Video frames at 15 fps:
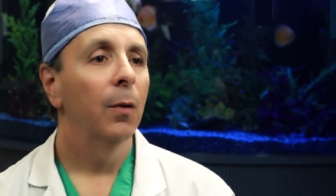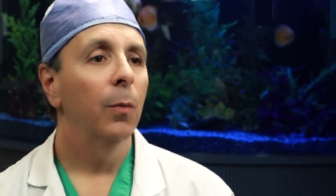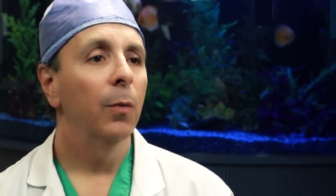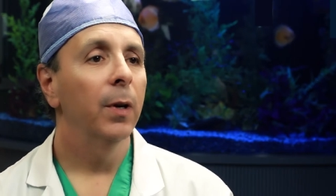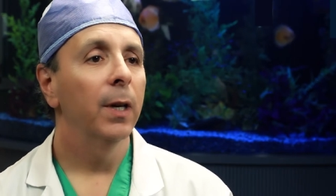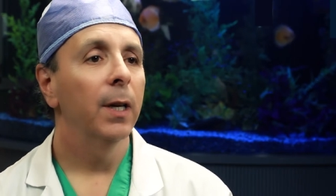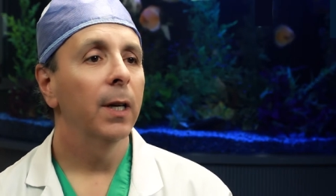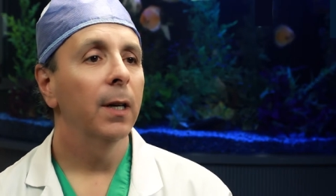
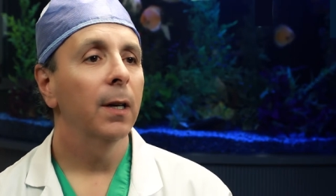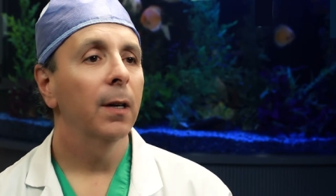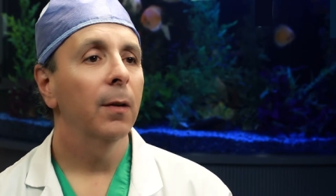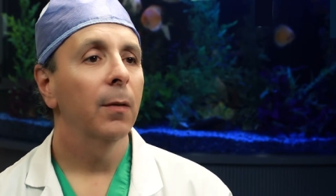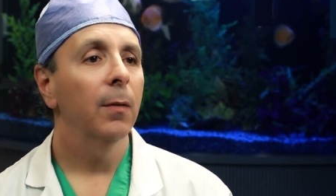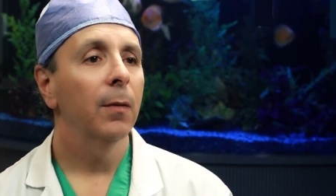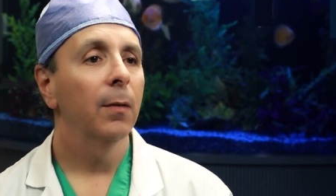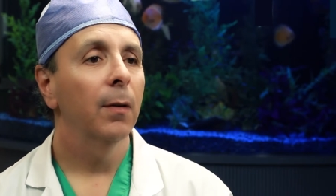we
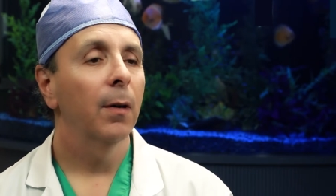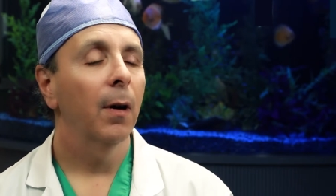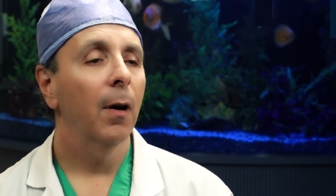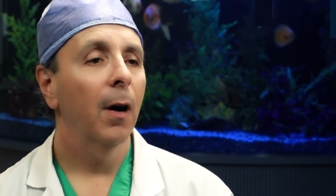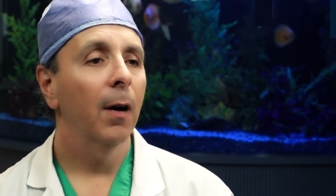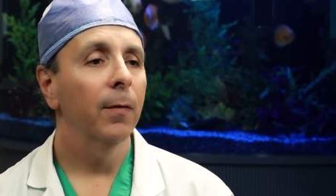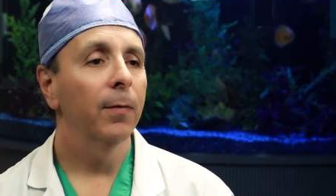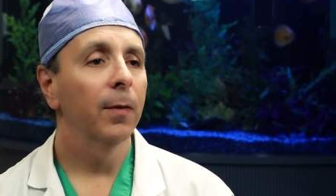
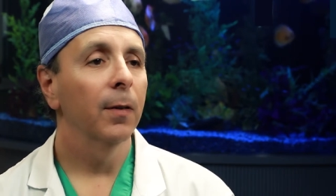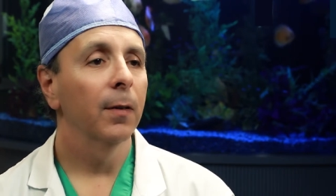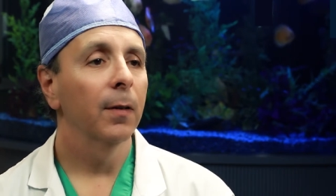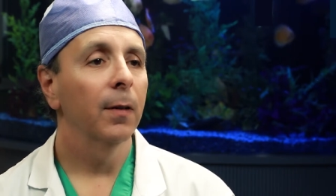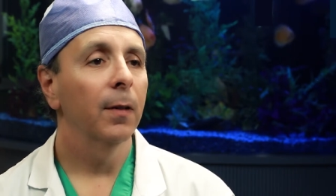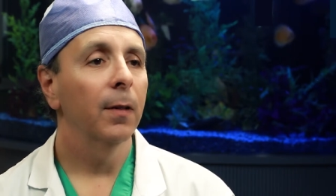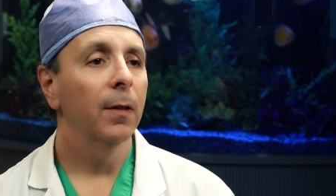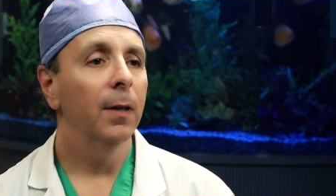offer
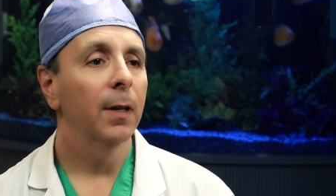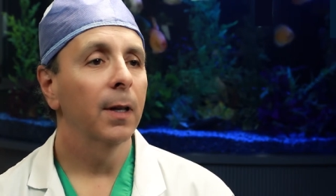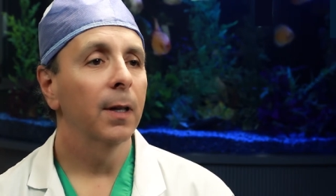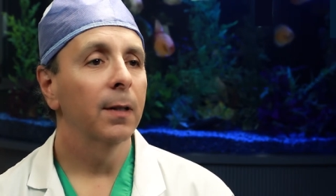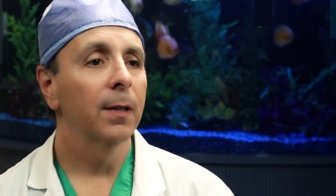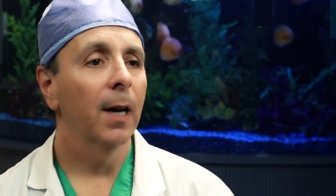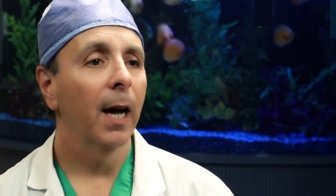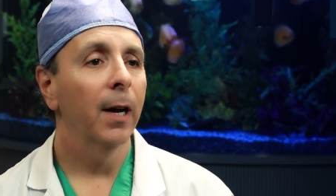the
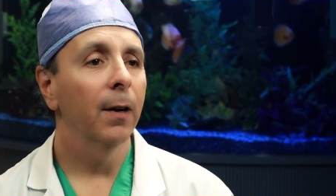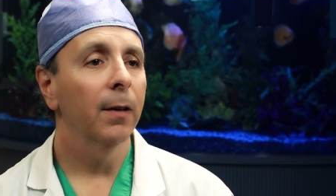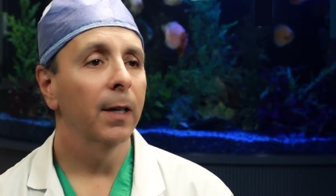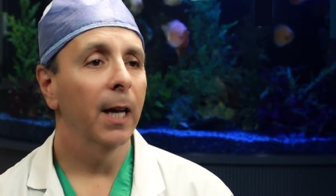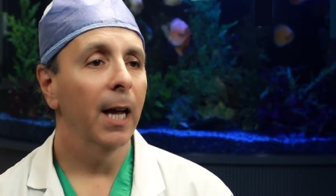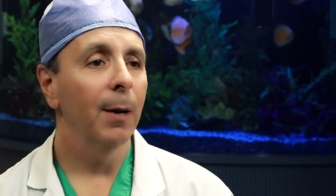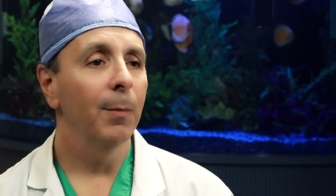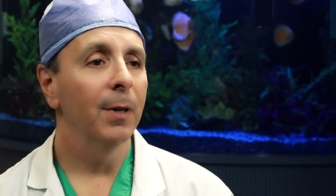entire
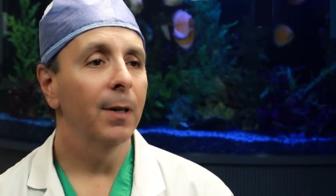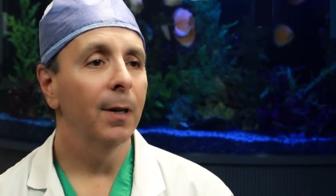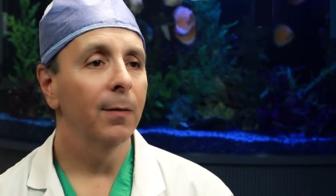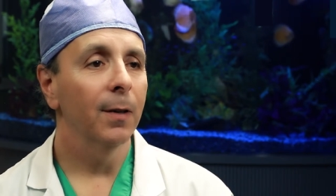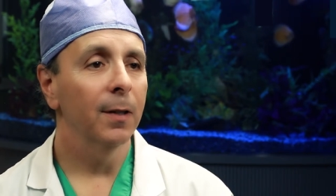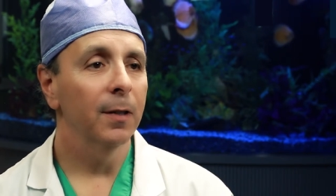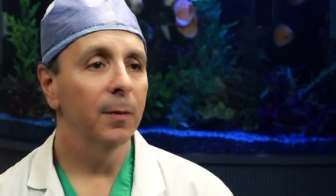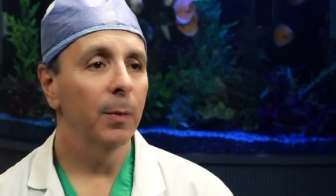gamut of
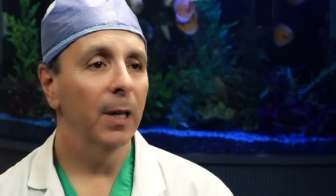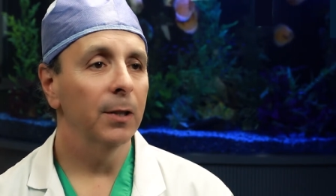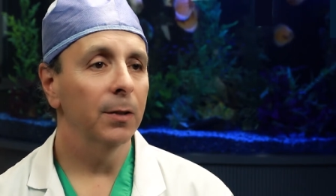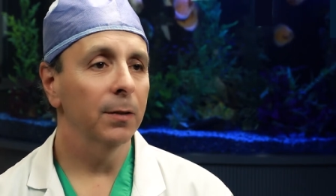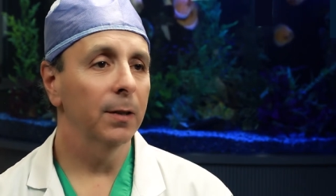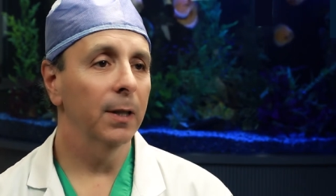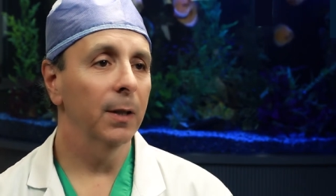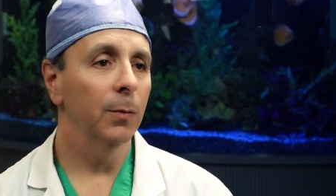our
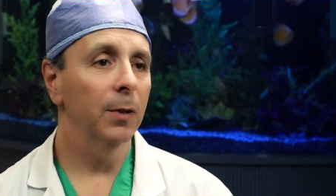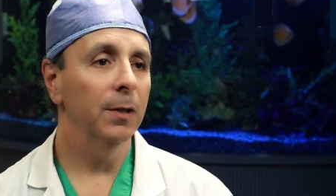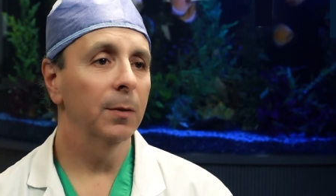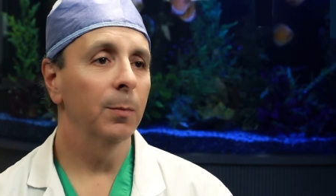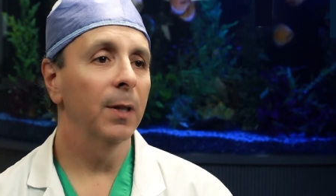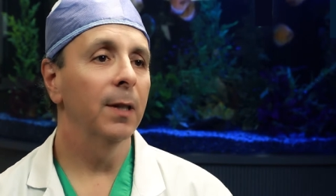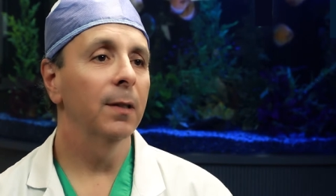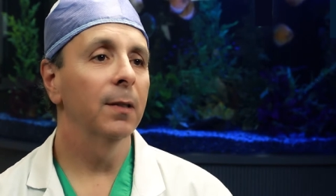specialty,
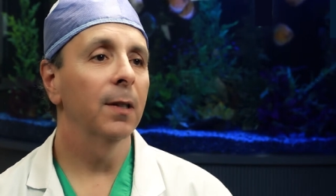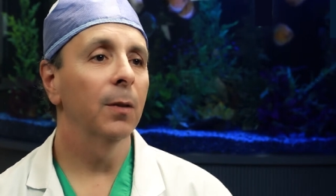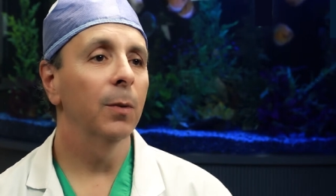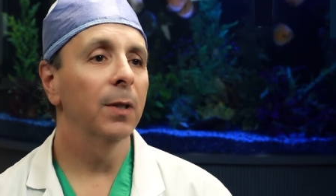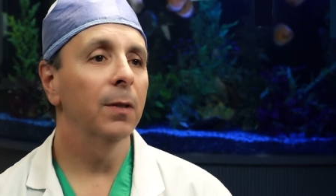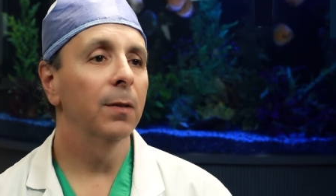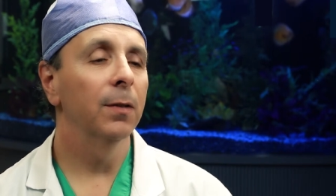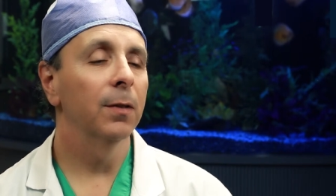which means that
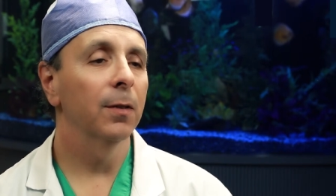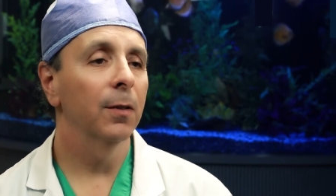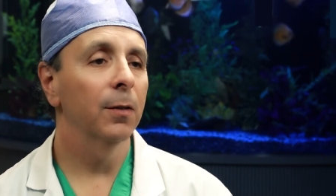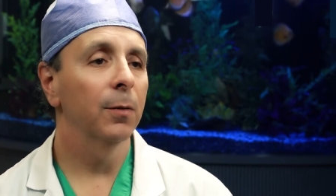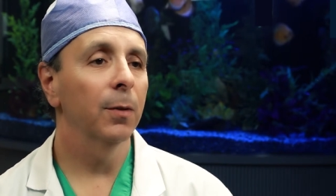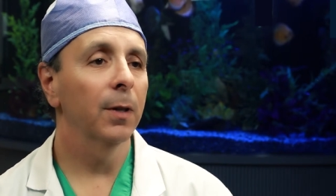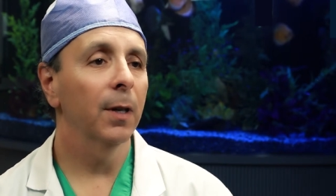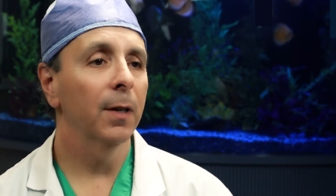we do
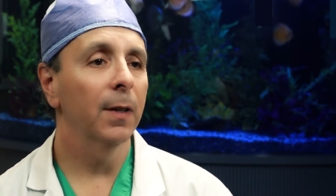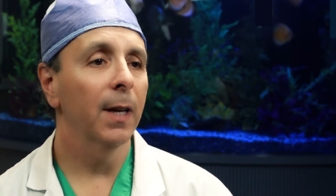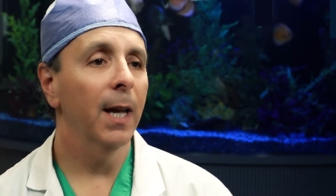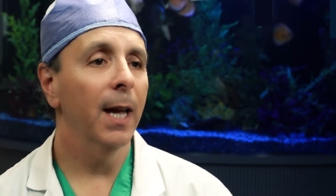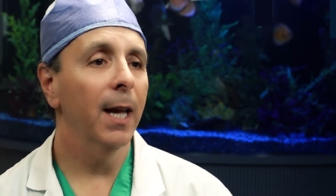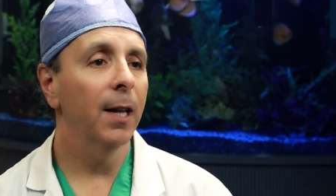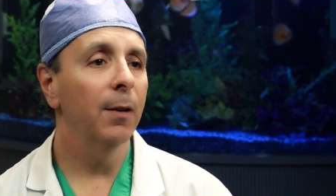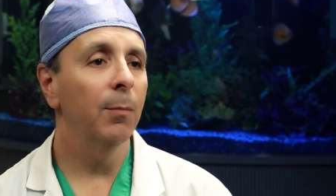surgery on the
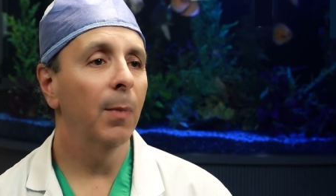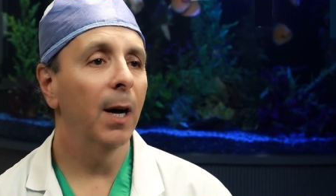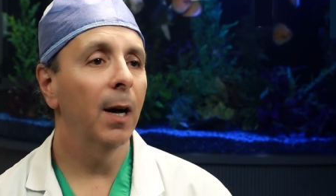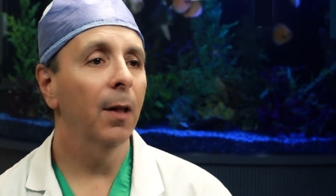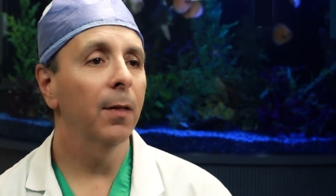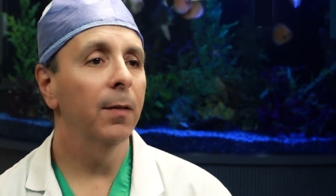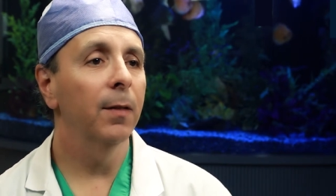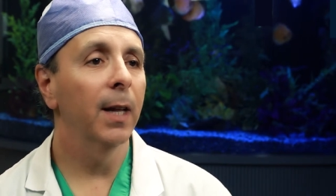head,
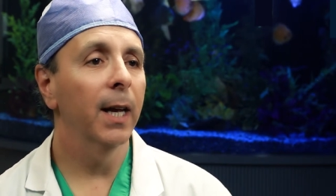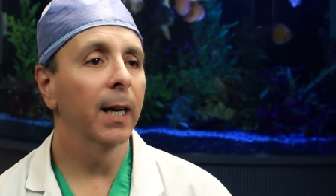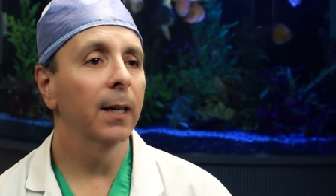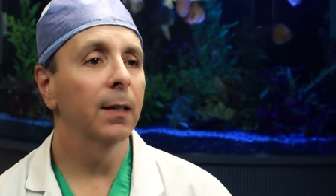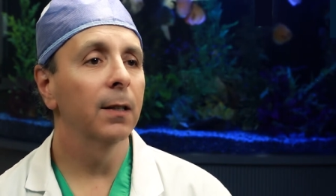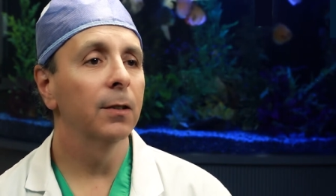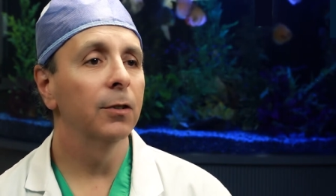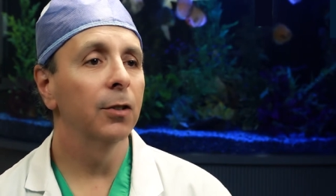mouth, neck,
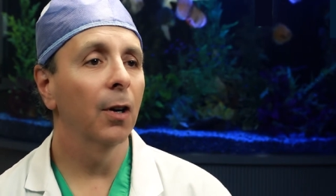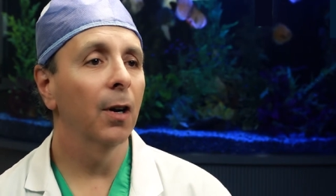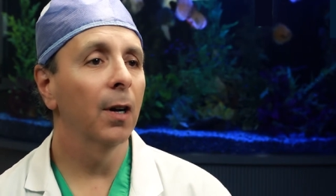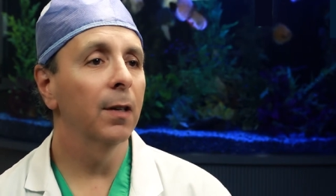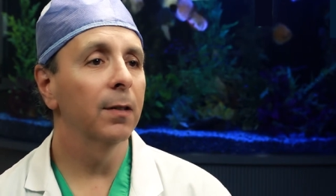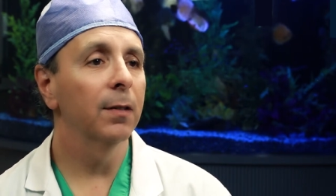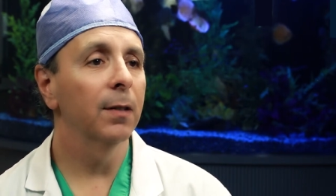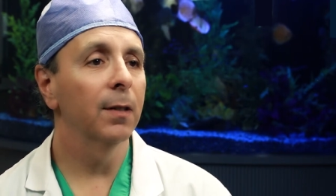
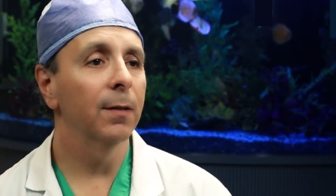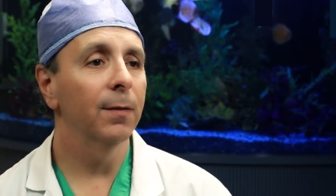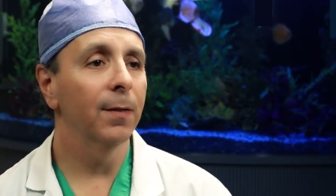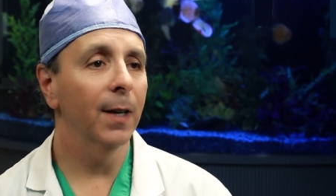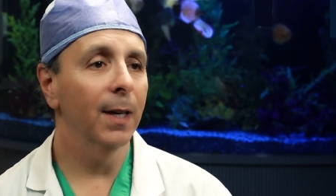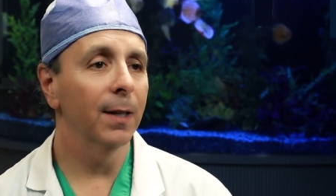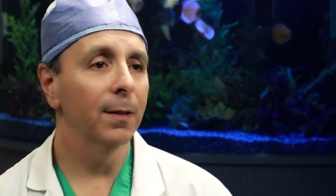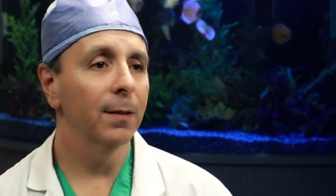jaws, and
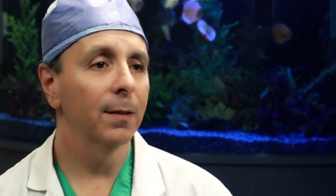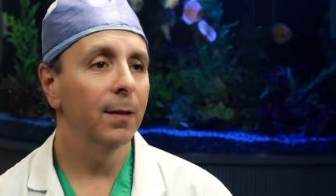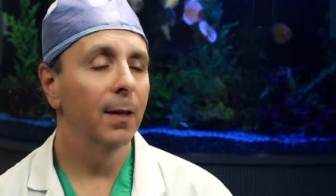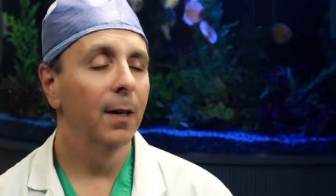face.